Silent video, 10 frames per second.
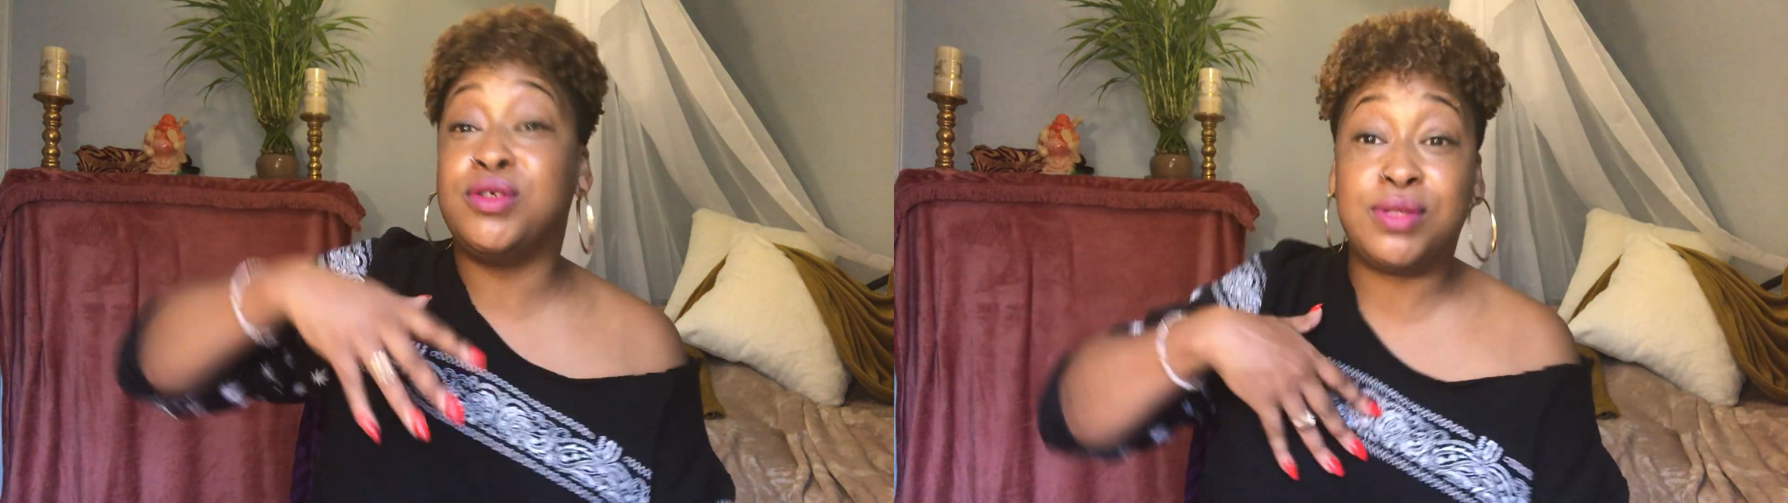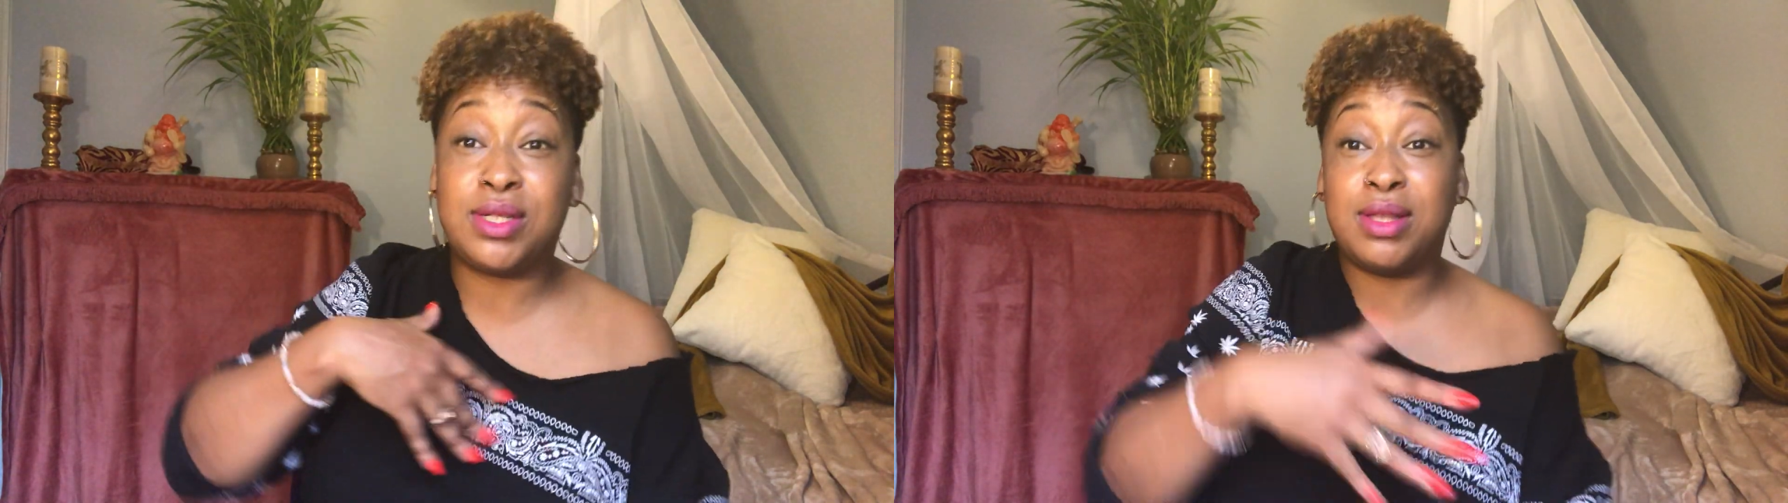
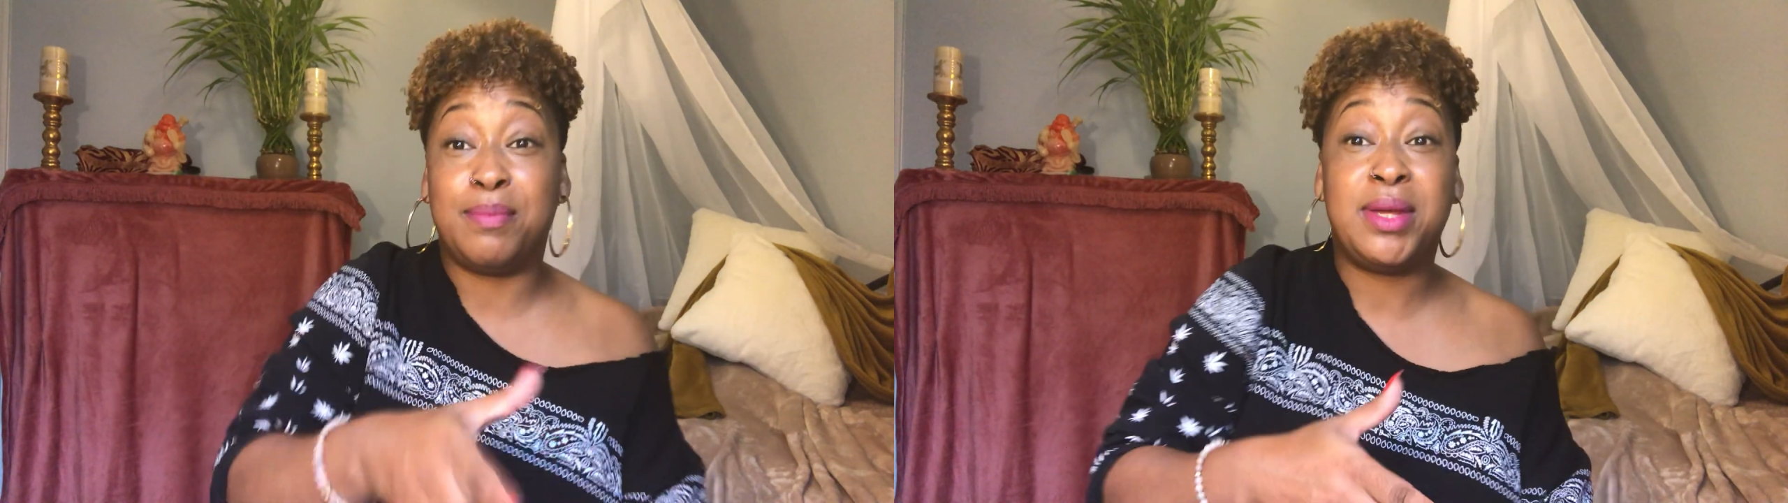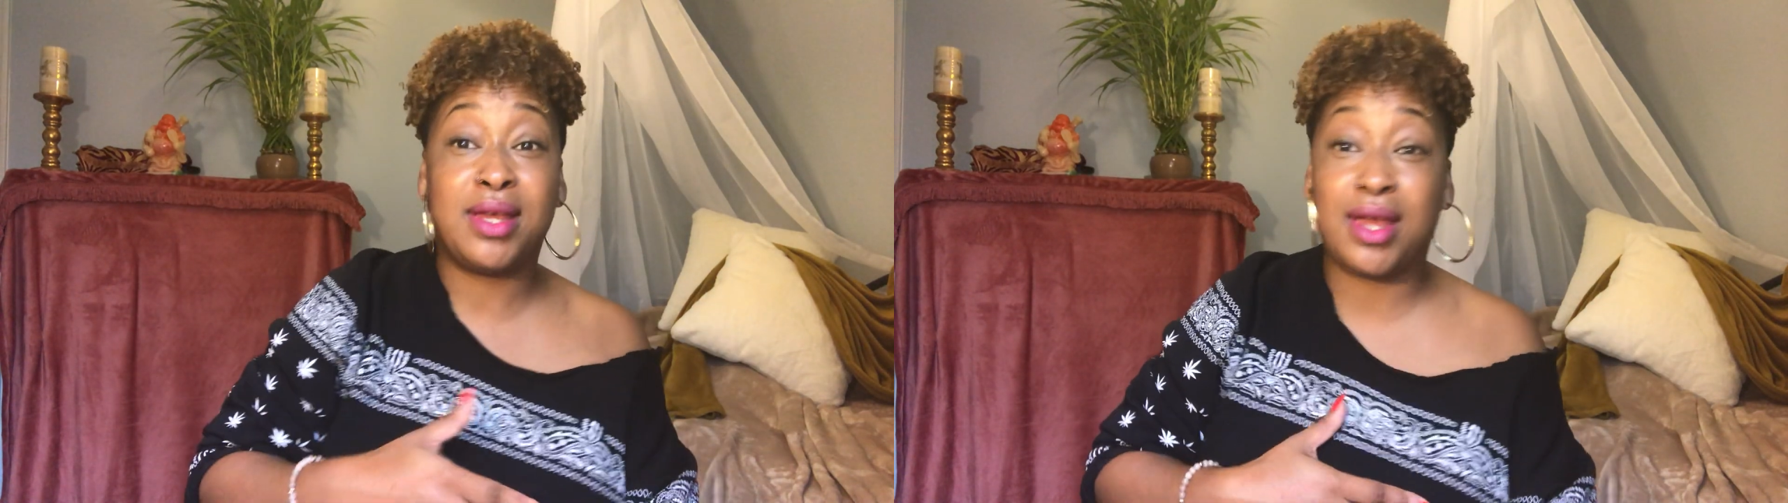used to
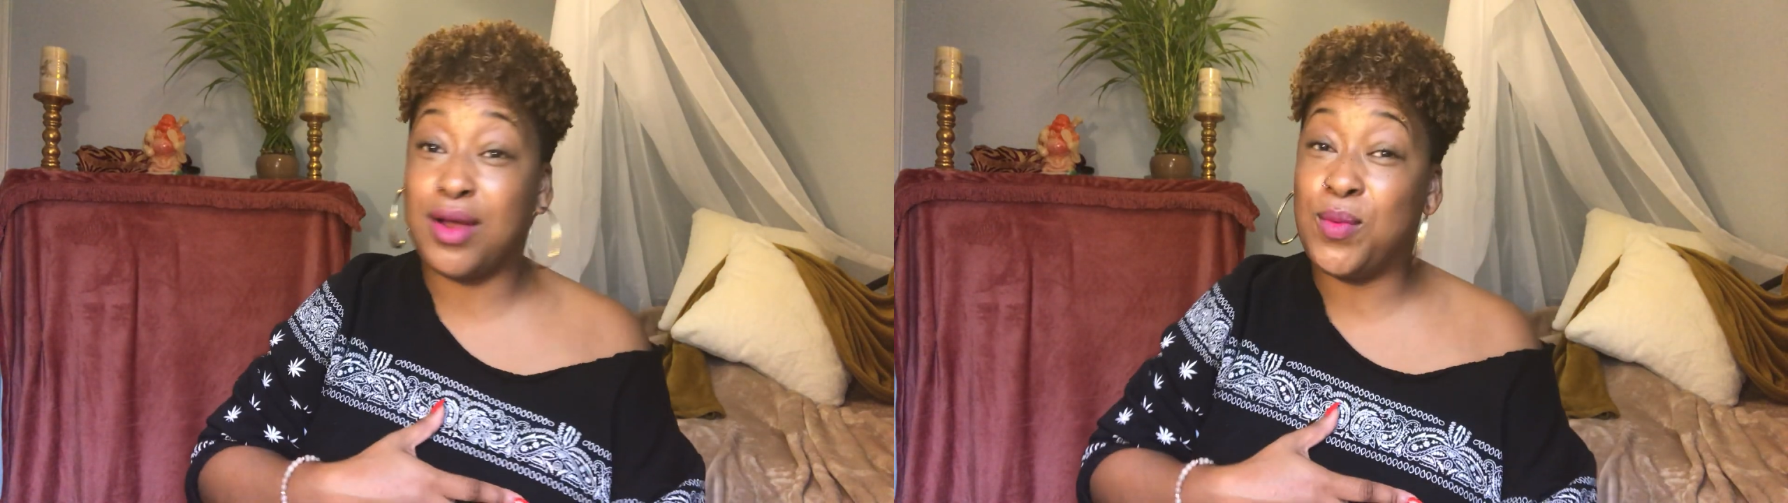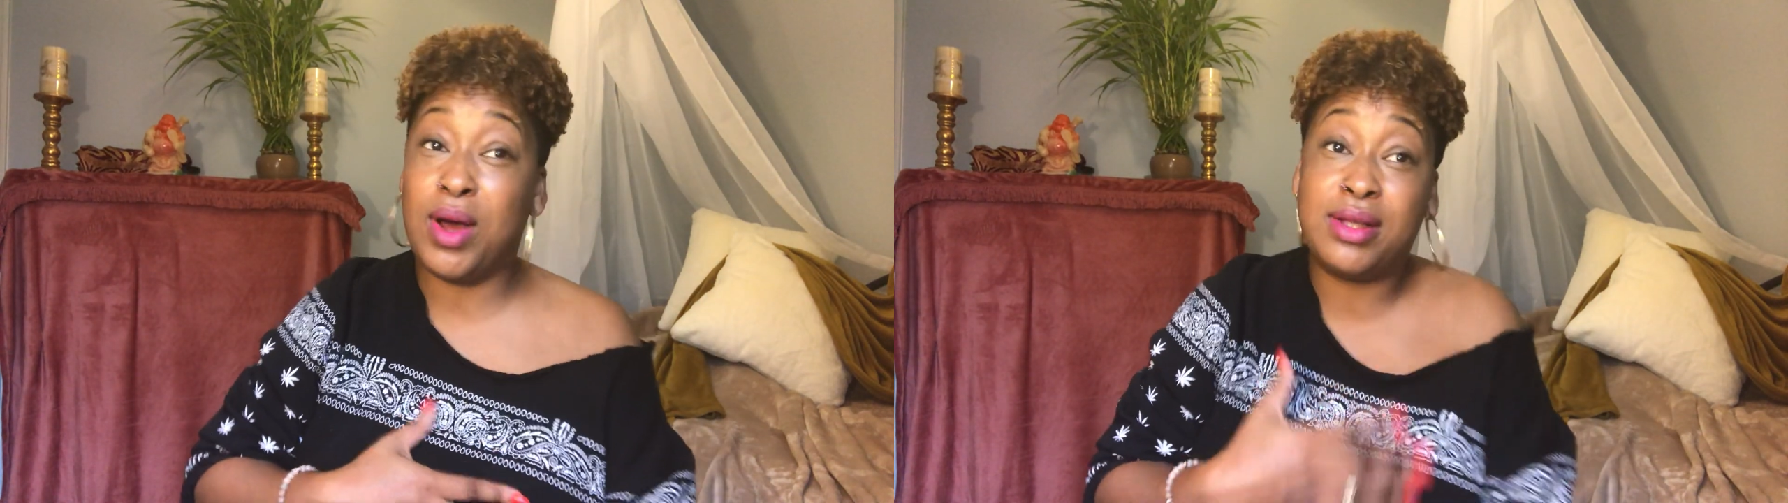them being
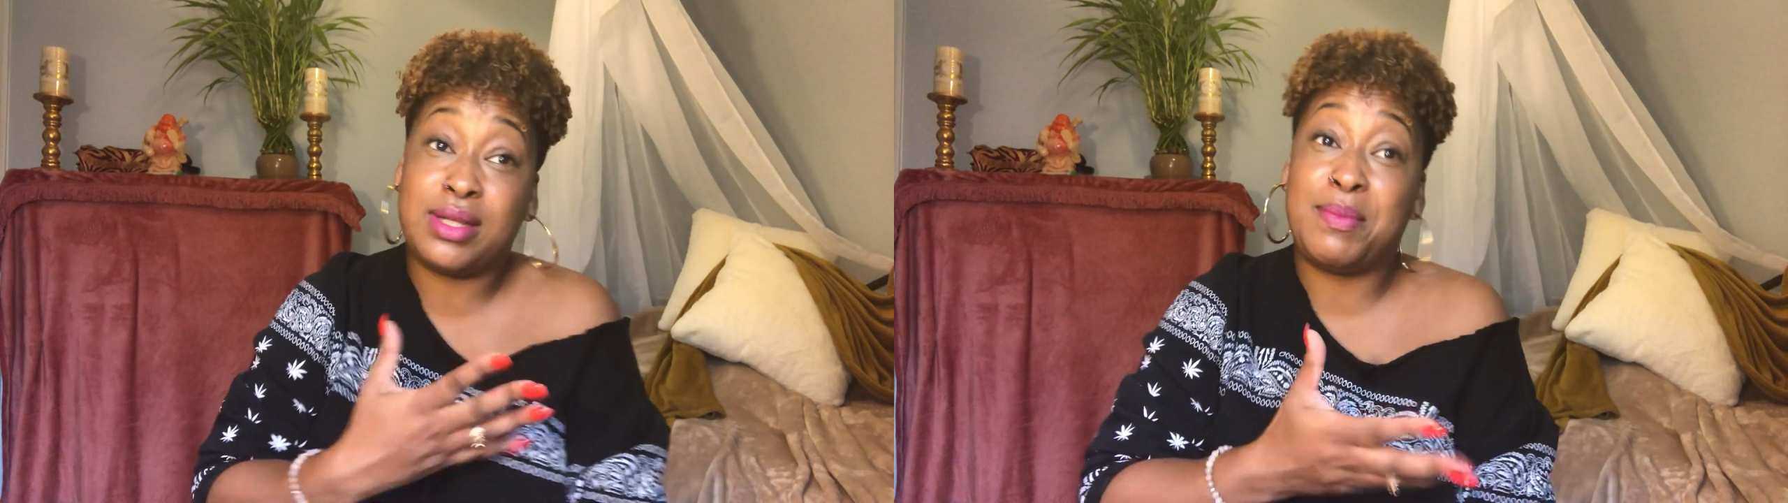king of wands,